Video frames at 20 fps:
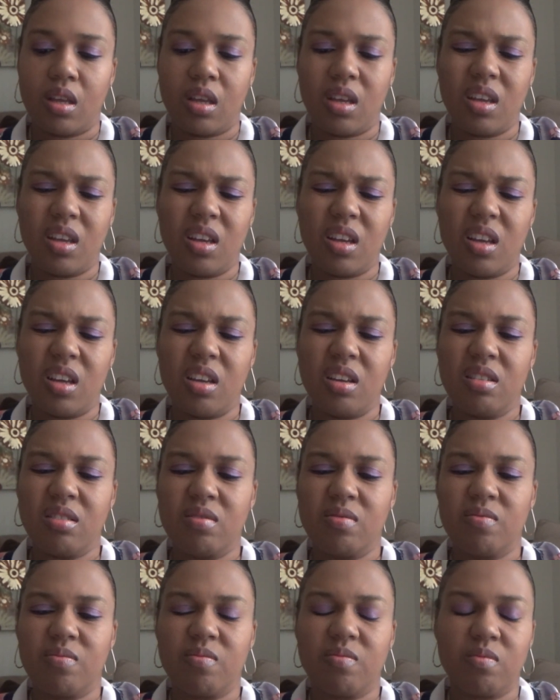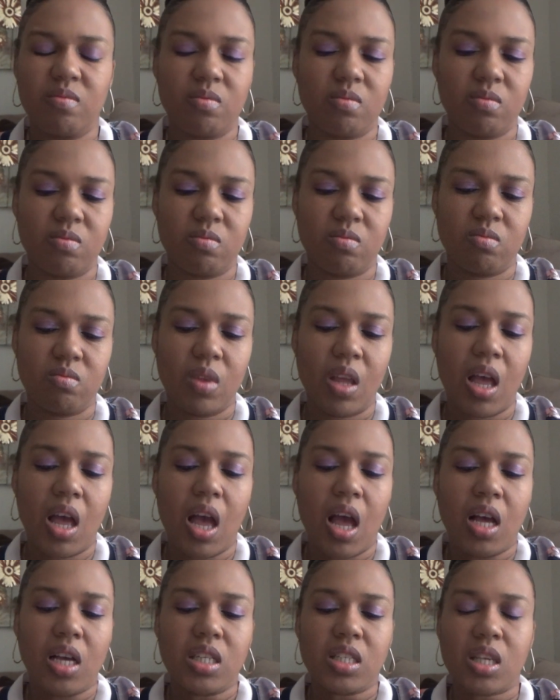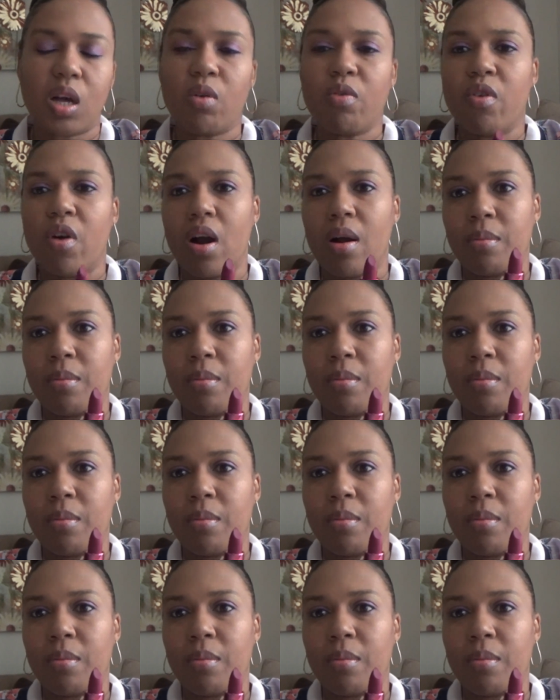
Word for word: uh so far